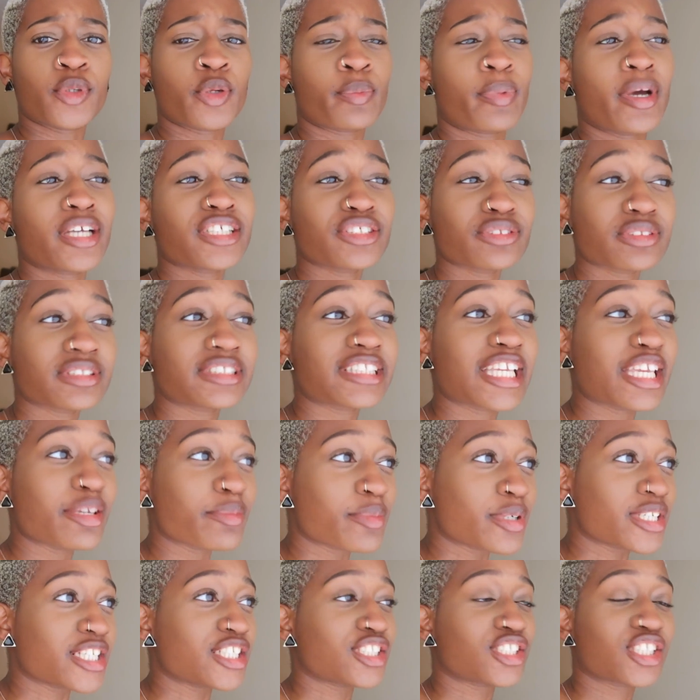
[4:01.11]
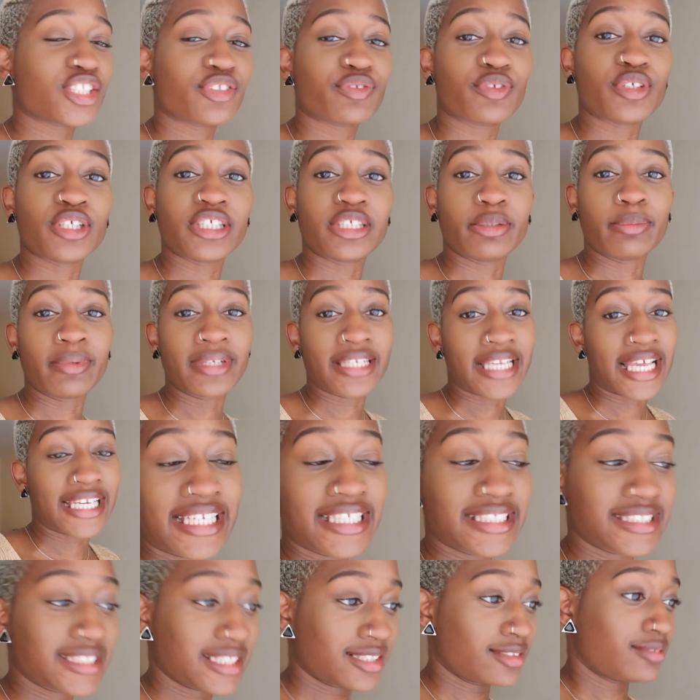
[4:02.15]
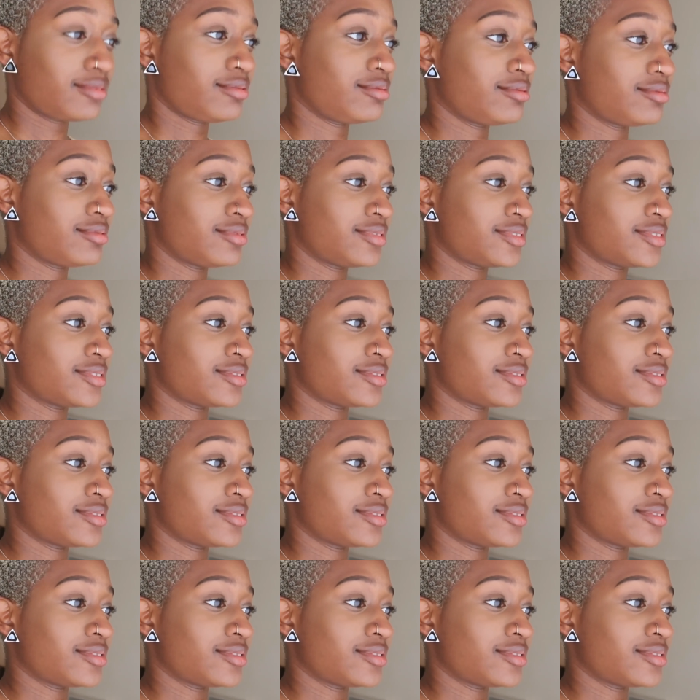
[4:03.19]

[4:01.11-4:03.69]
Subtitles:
Your personal statement is just for you to be like, listen,